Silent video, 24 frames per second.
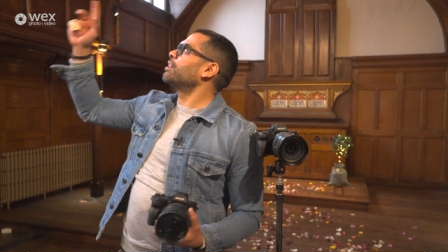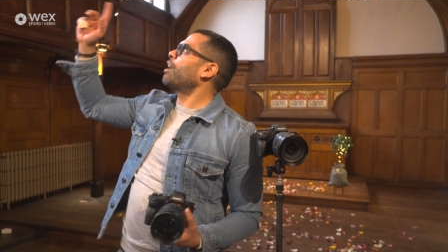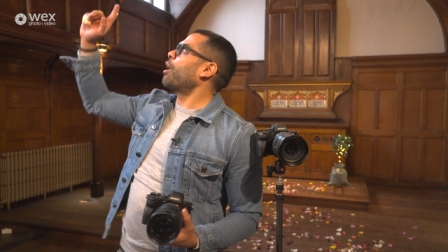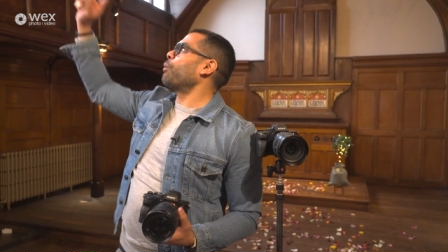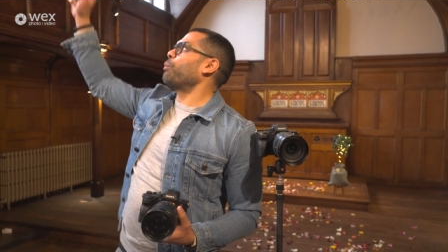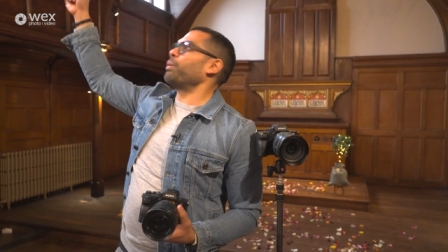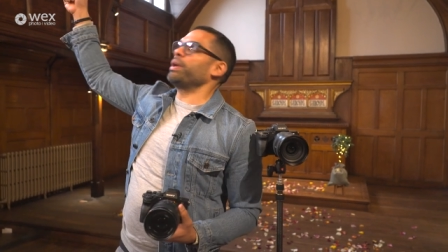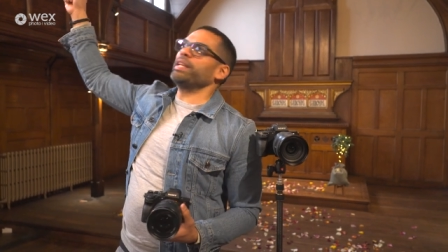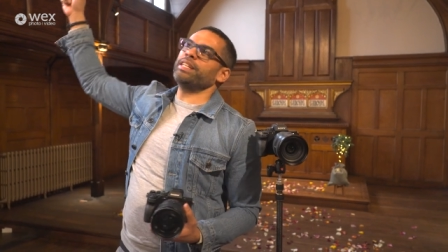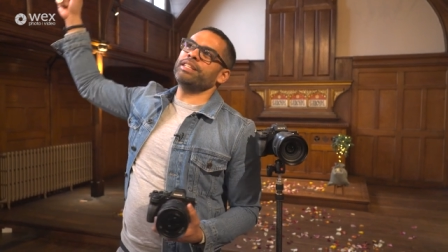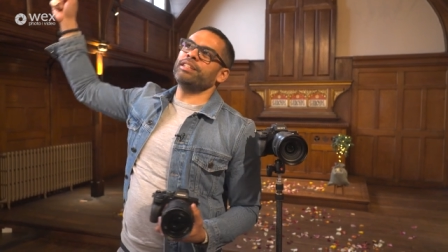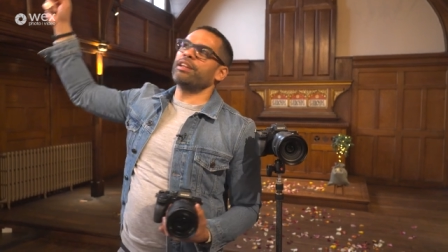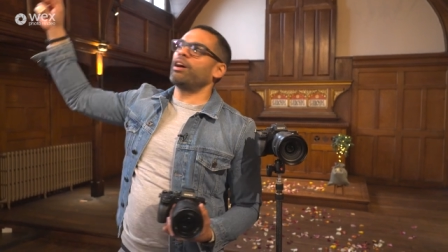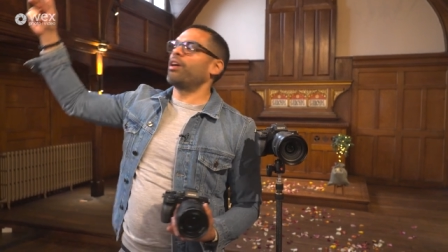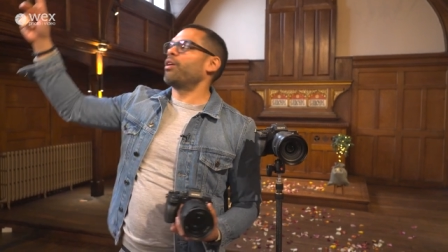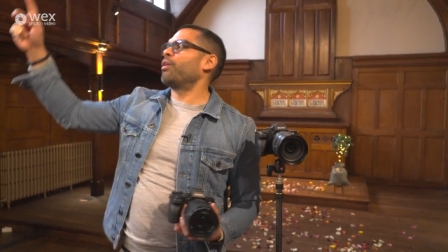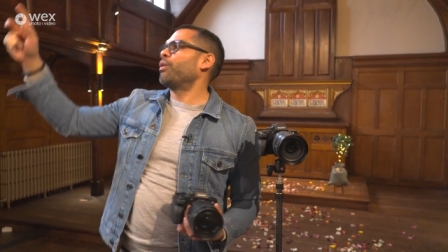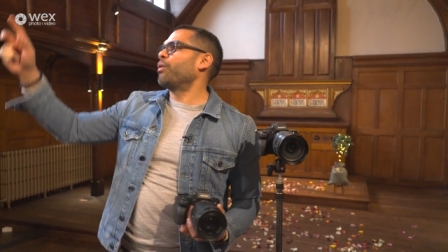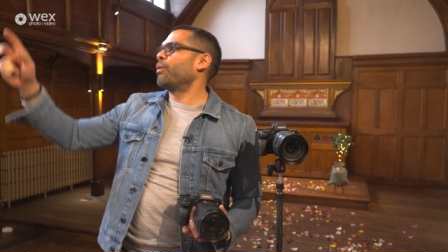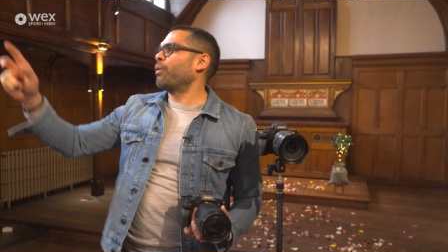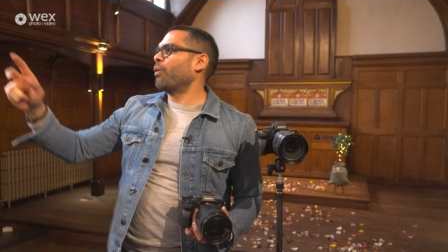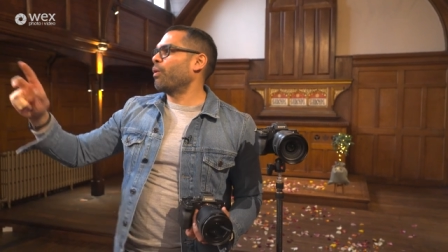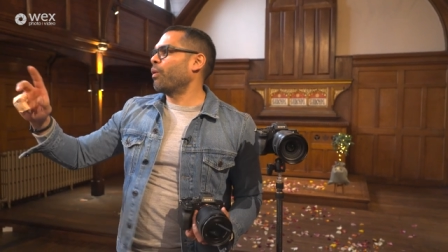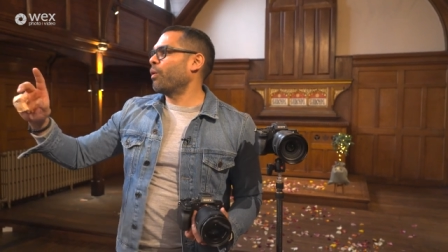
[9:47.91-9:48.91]
a
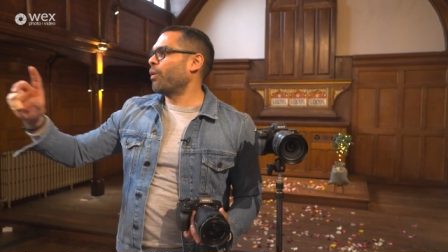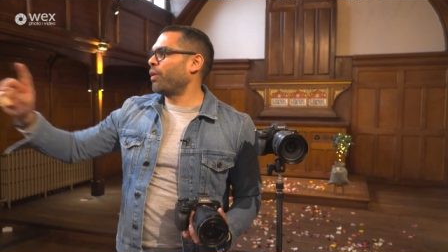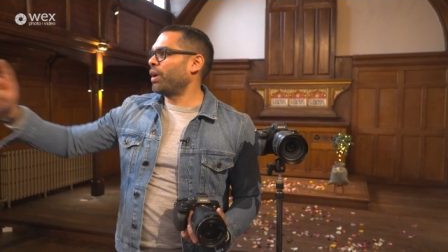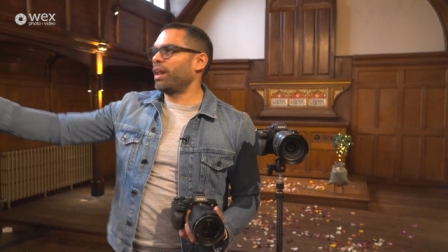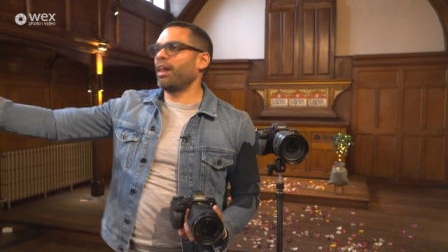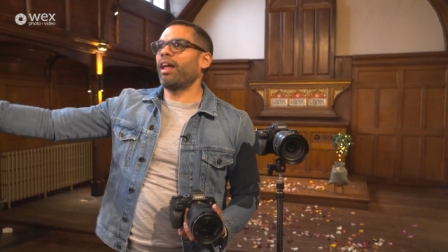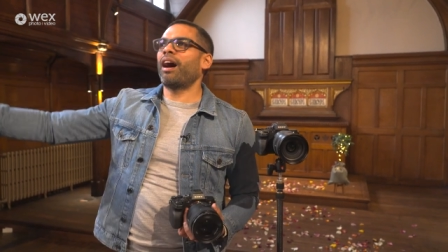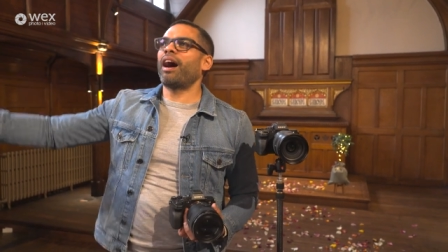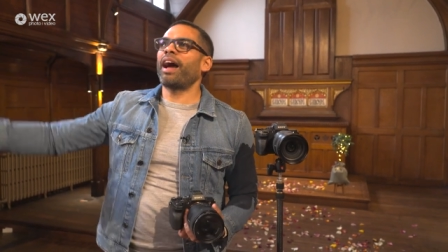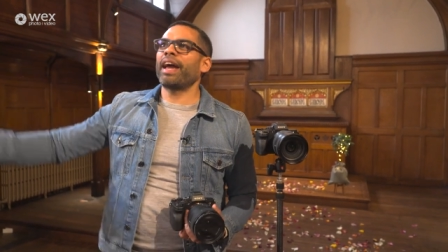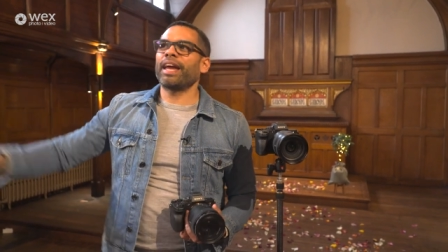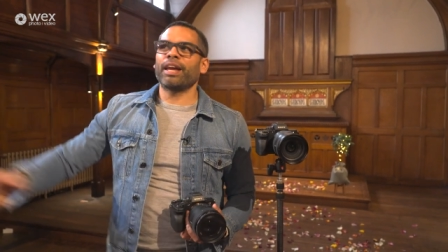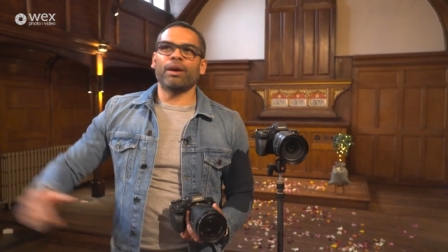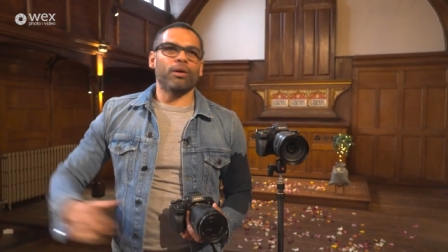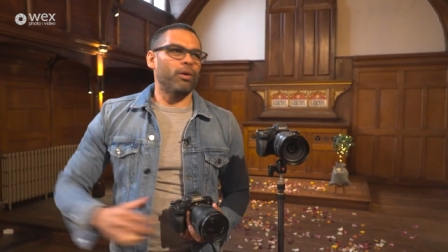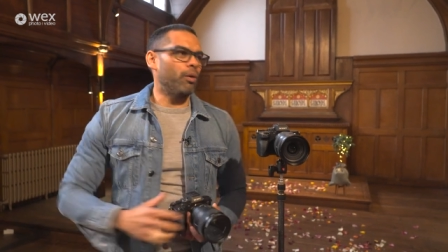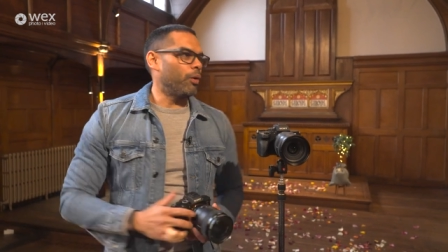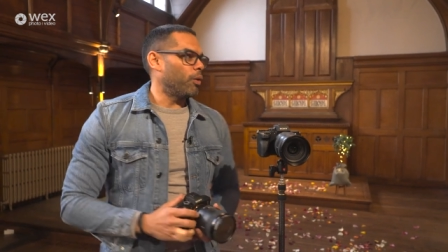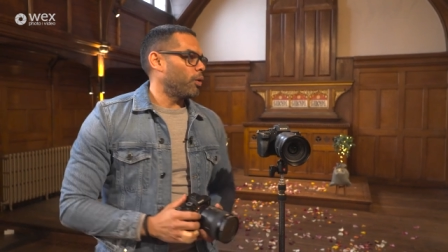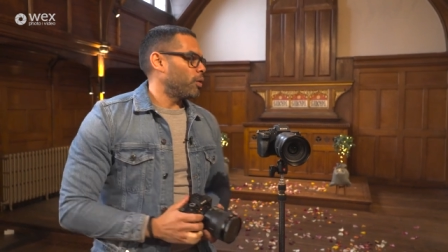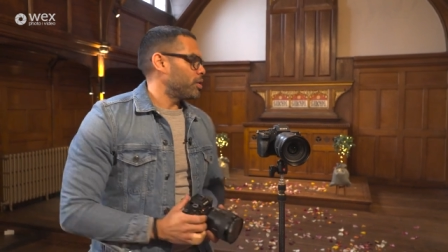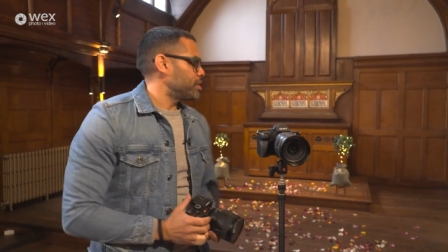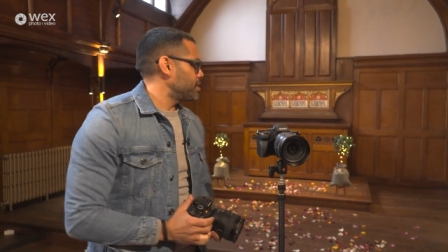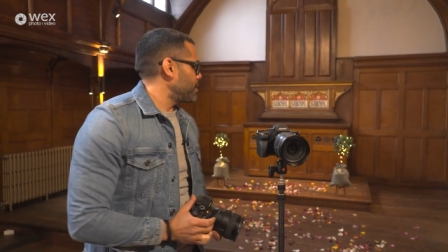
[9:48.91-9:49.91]
window or a light or